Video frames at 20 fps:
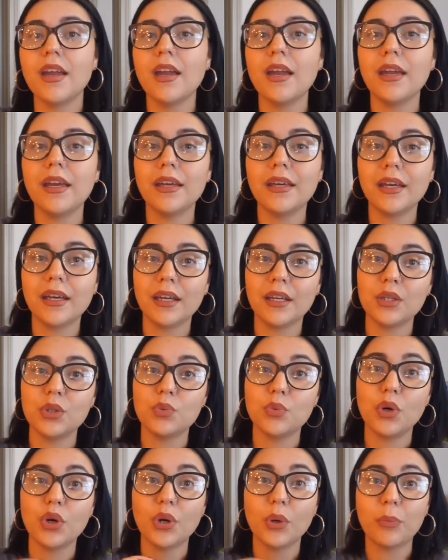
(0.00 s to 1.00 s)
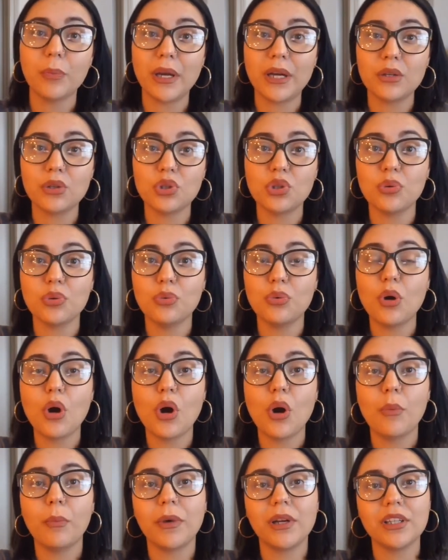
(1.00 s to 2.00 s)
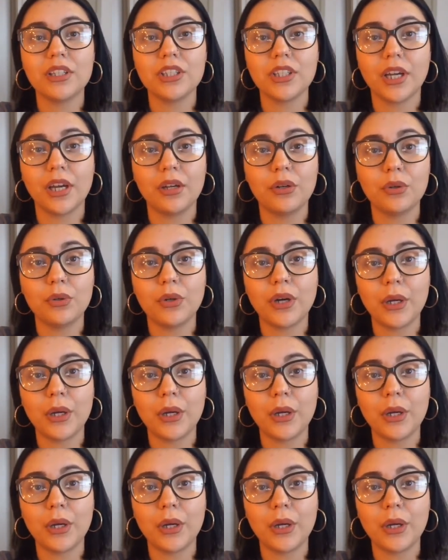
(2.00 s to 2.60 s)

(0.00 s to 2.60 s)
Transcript: Hey guys, welcome back to my channel.